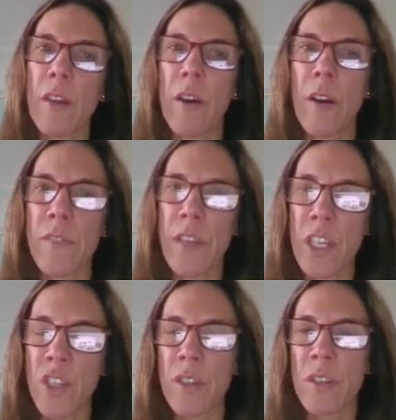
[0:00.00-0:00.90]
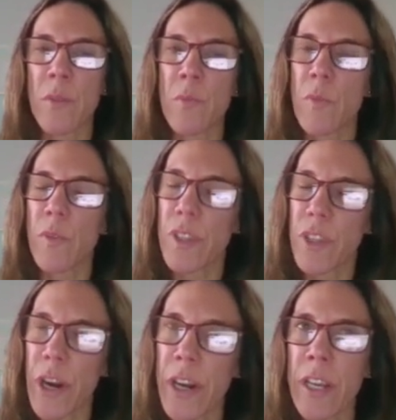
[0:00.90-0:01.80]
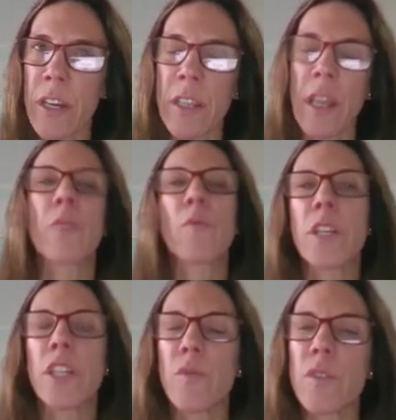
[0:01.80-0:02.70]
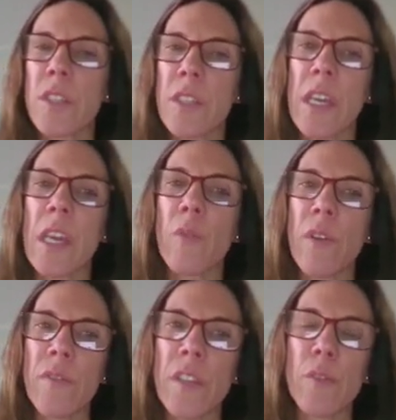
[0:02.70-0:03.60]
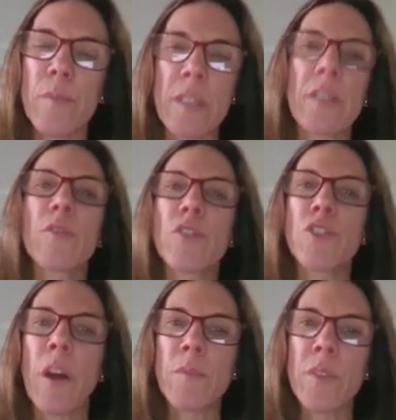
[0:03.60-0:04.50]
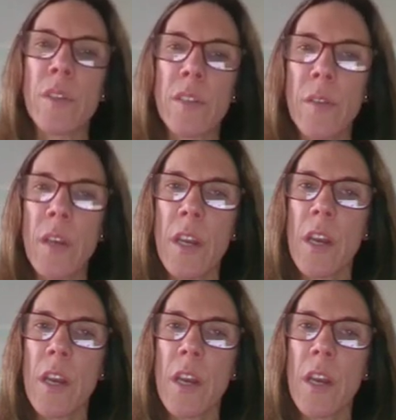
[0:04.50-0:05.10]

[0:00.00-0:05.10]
of the lesions are darker than what you would see with Neopestalotiopsis.